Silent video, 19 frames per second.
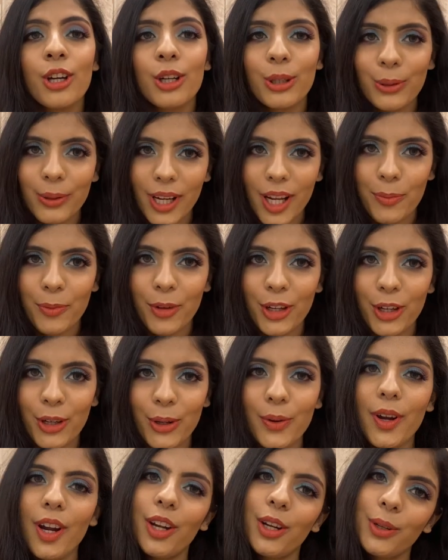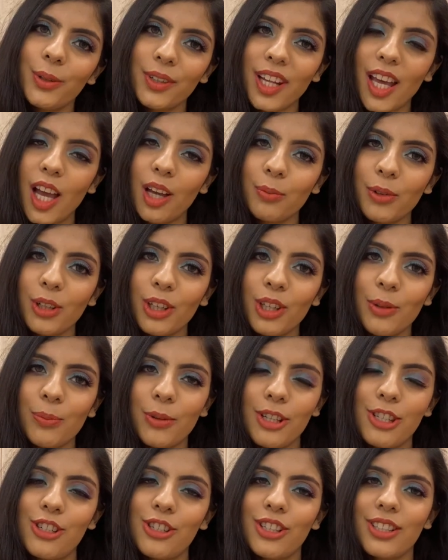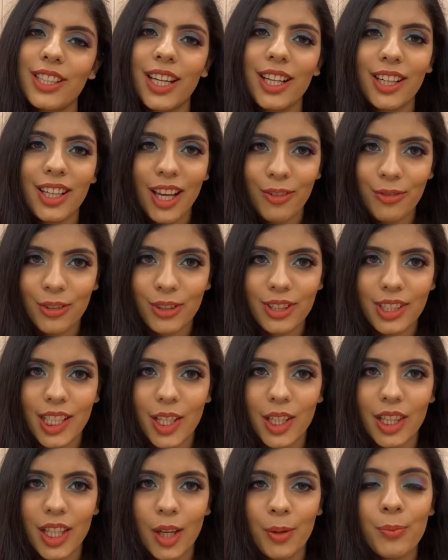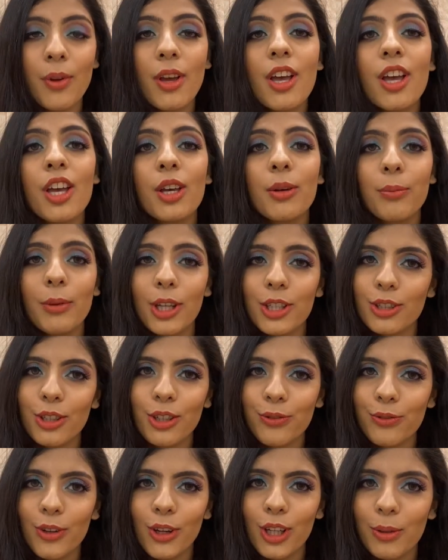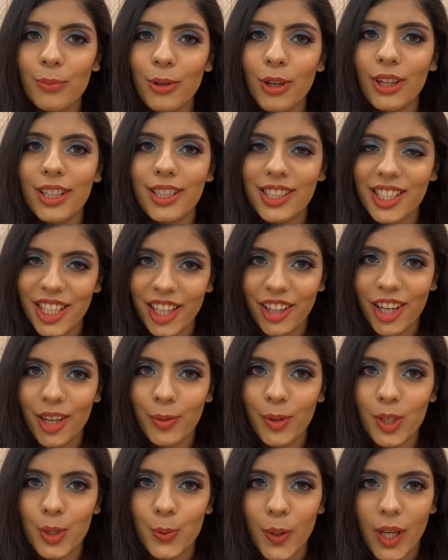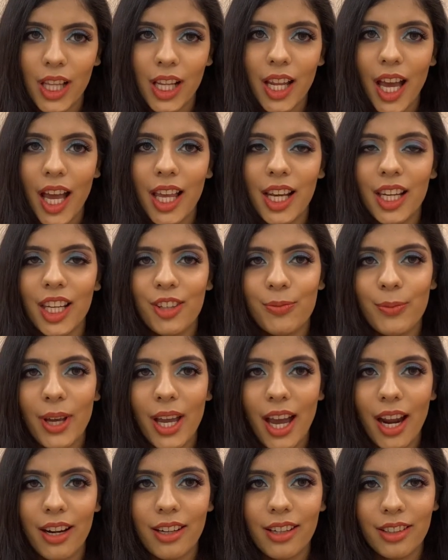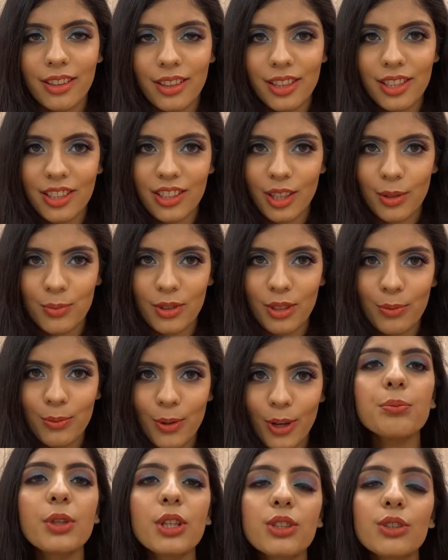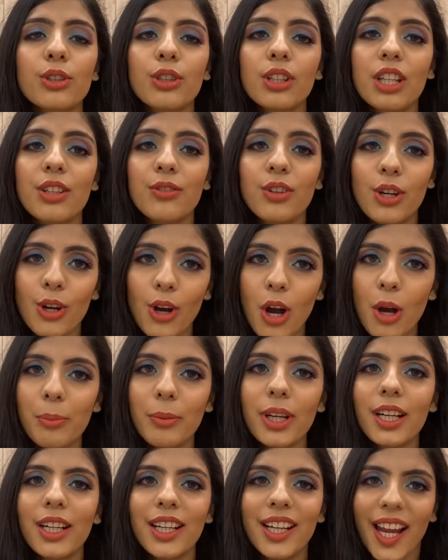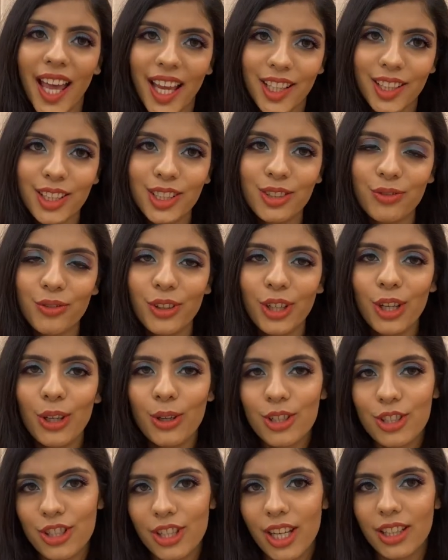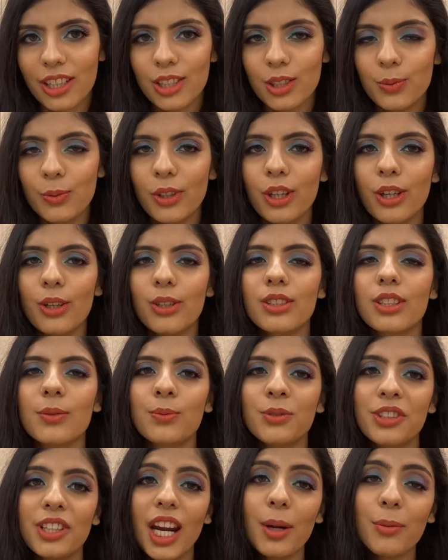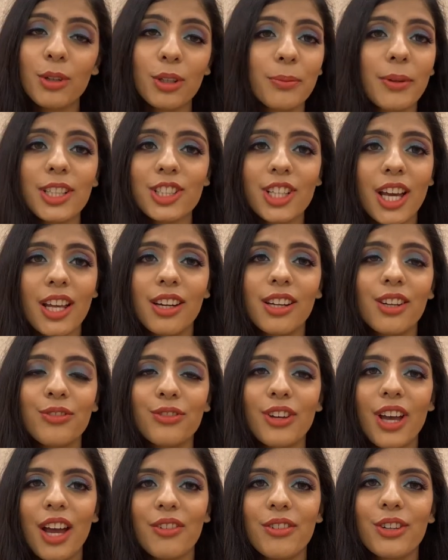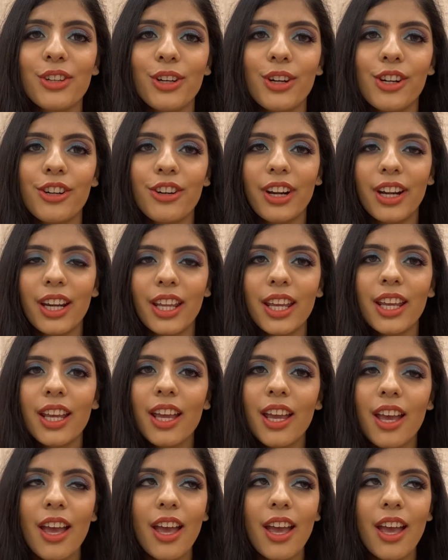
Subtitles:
do let me know and do tag me in your pictures. I'd love to see them. Make sure to follow me on Instagram as well. I'll leave my handle in the description box. Make sure to leave a comment, like this video, share this video, subscribe to my channel if you haven't already.